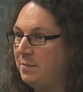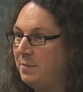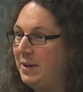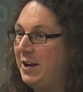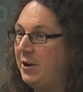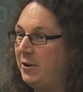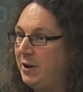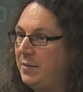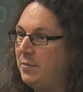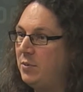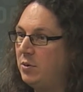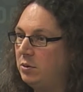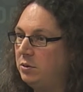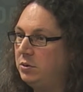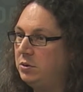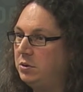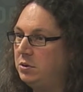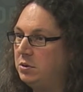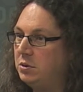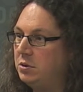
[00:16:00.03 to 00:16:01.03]
better able
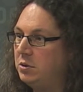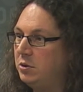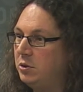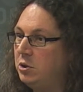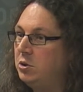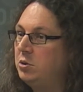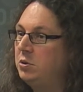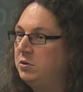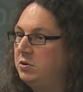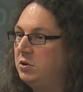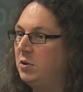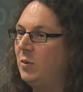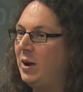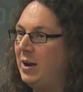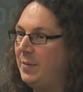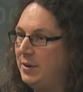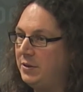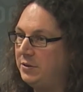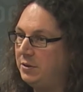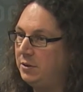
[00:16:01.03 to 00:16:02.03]
to use the
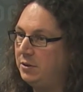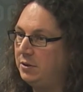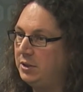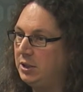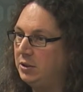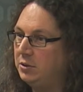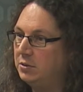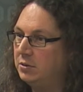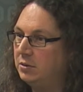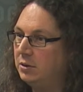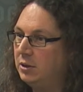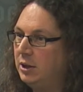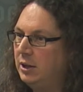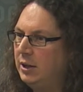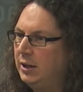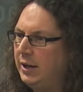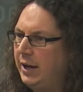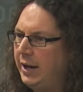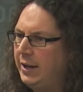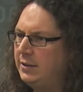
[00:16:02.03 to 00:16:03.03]
web as a learning tool,
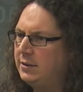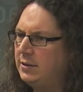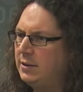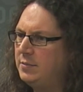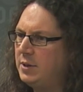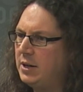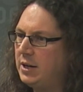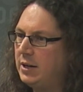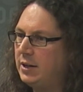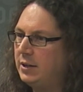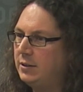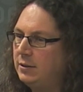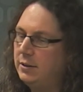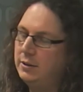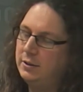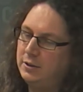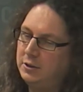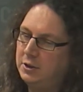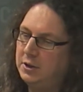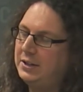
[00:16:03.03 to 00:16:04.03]
and somehow
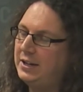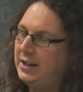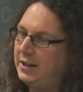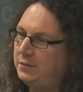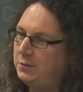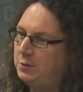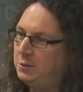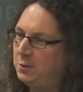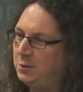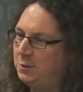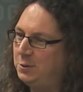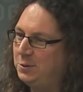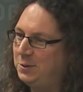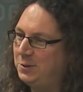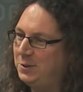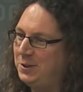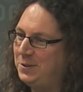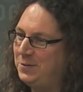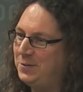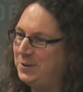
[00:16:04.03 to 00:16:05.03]
not have to go to
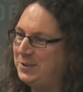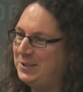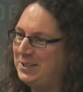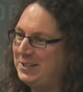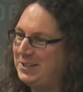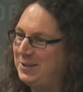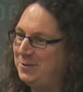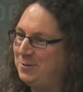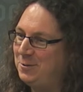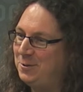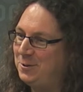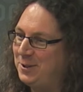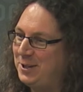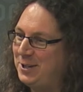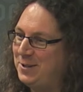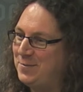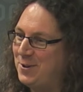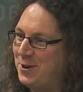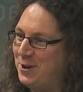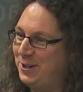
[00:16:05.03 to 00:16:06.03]
the university tutor
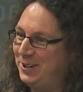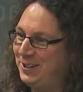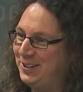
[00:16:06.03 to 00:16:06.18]
anymore.